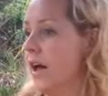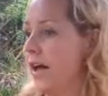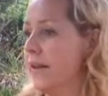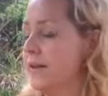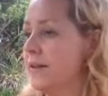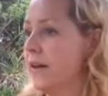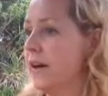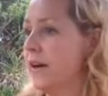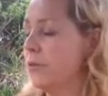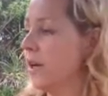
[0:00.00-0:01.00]
And
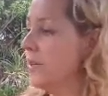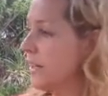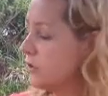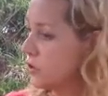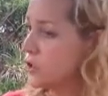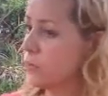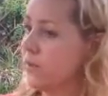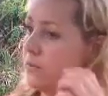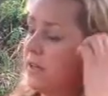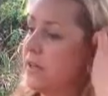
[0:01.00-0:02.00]
what I did, just
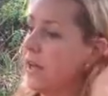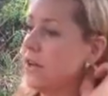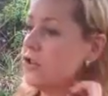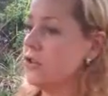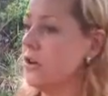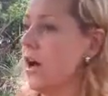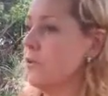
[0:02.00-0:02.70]
quit the medication.